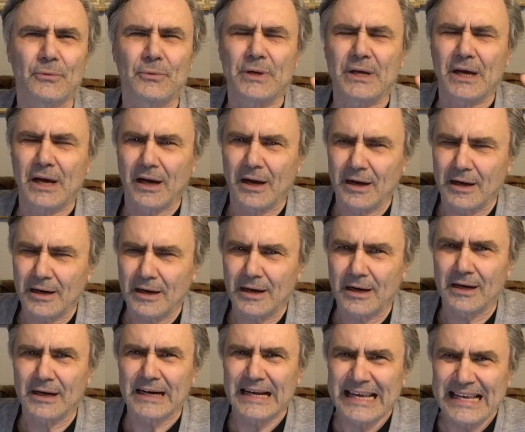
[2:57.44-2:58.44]
We
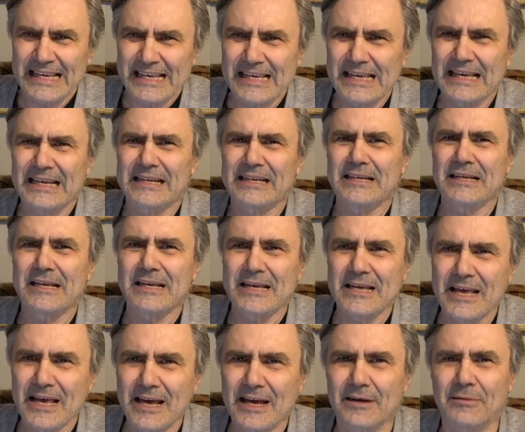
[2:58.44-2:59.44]
are in
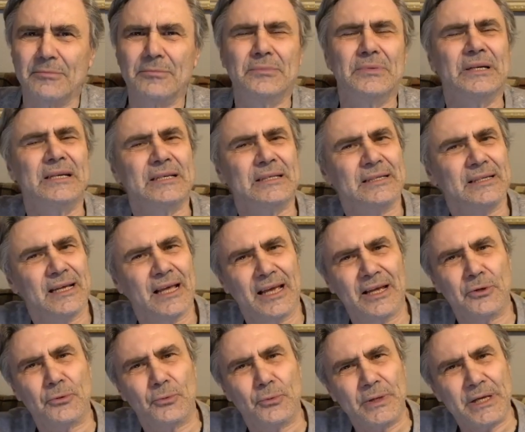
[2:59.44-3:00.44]
Him
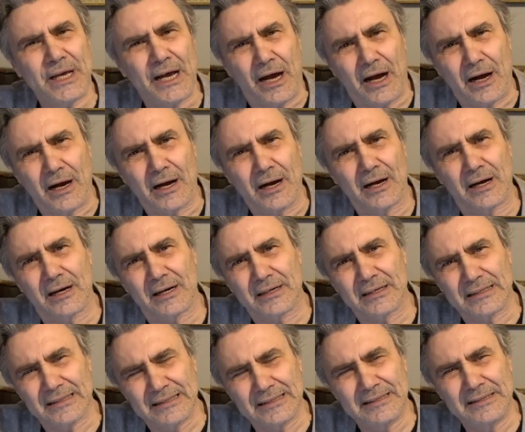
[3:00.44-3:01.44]
and we
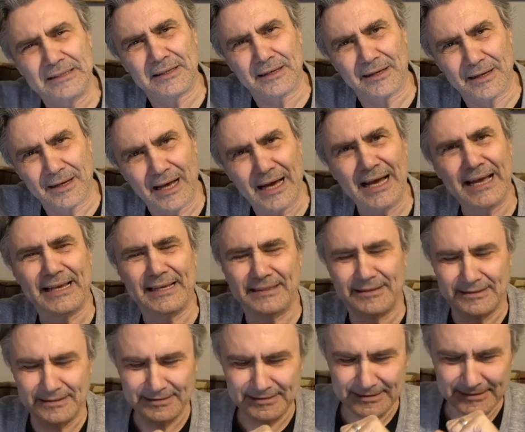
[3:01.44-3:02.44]
are the
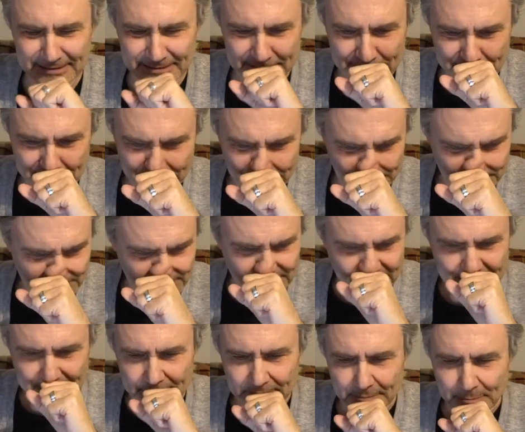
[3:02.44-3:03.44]
light.
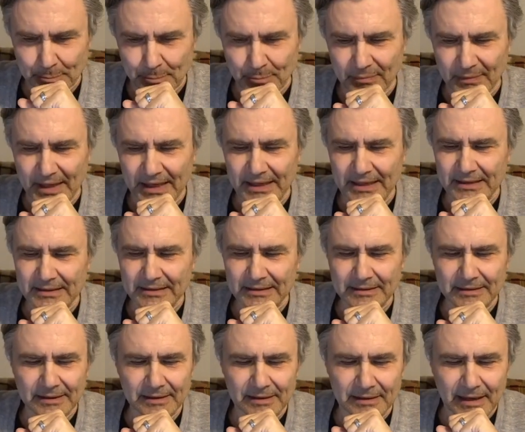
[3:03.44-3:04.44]
And
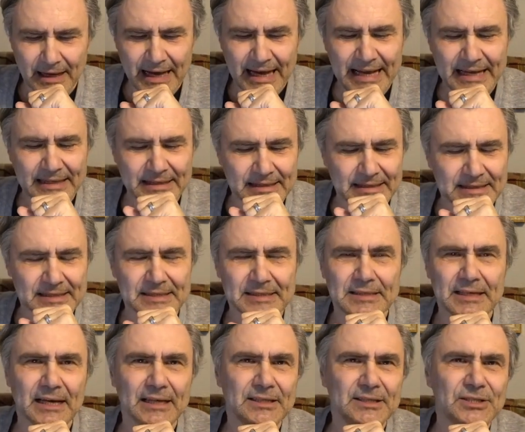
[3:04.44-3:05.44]
the light is
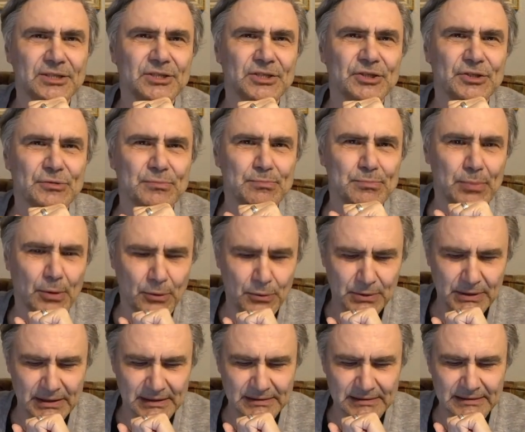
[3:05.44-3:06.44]
not
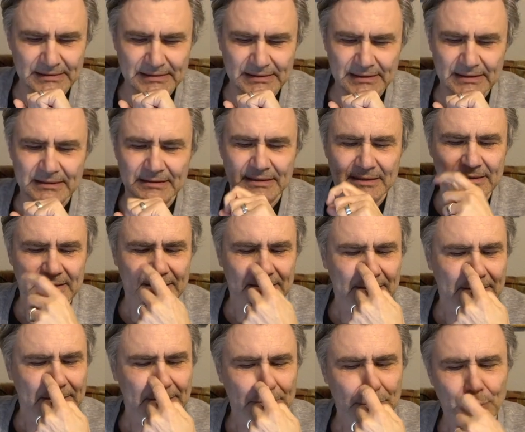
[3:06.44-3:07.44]
spoken
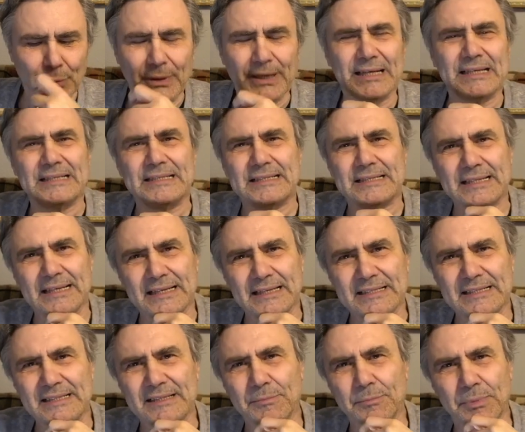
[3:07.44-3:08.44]
to
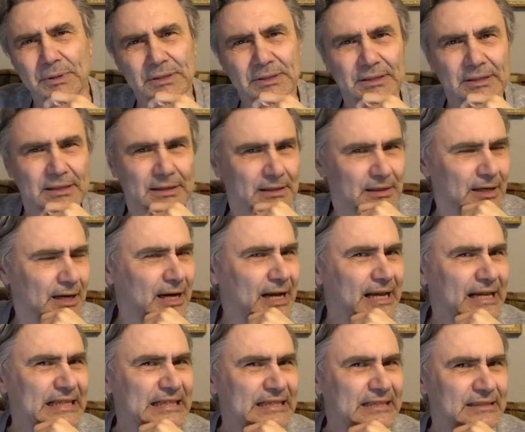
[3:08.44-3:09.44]
exist, but the
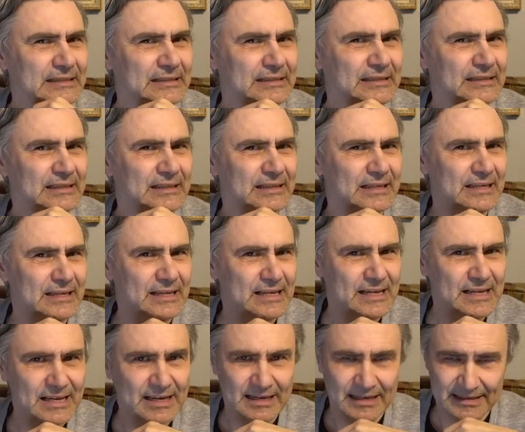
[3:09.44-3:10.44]
light
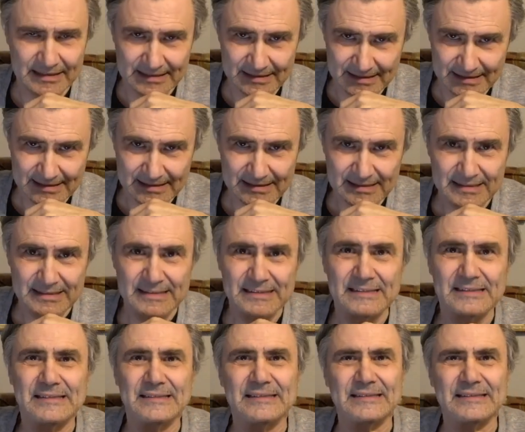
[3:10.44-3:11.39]
is.